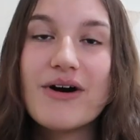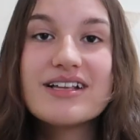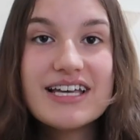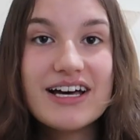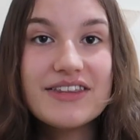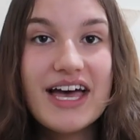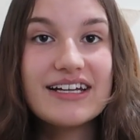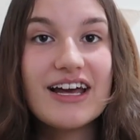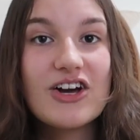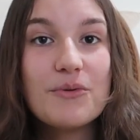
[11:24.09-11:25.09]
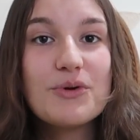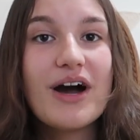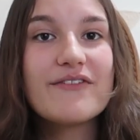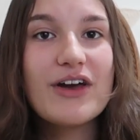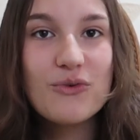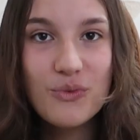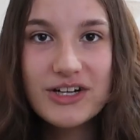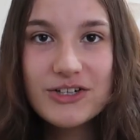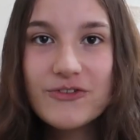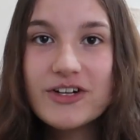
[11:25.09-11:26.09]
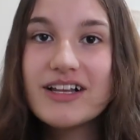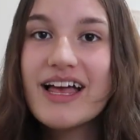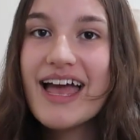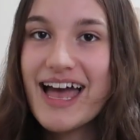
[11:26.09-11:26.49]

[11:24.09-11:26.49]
Until then, I hope you have a wonderful